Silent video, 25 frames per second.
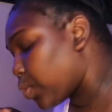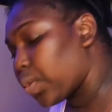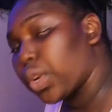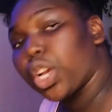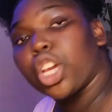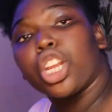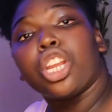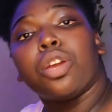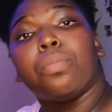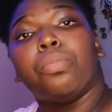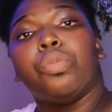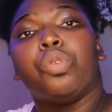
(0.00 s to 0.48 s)
we're
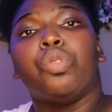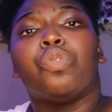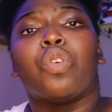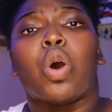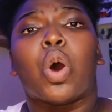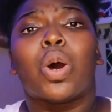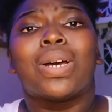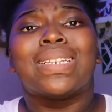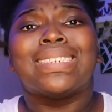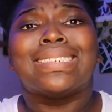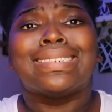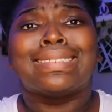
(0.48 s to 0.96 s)
gonna move
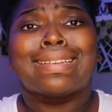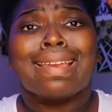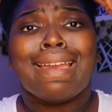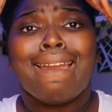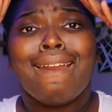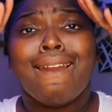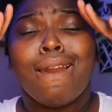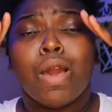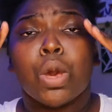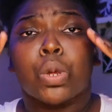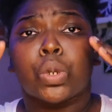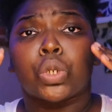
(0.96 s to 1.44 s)
on
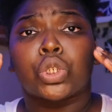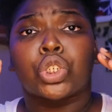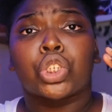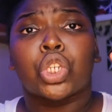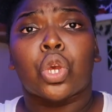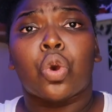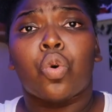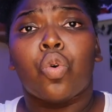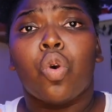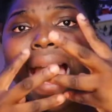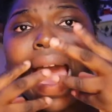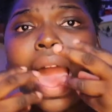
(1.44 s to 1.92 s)
down. So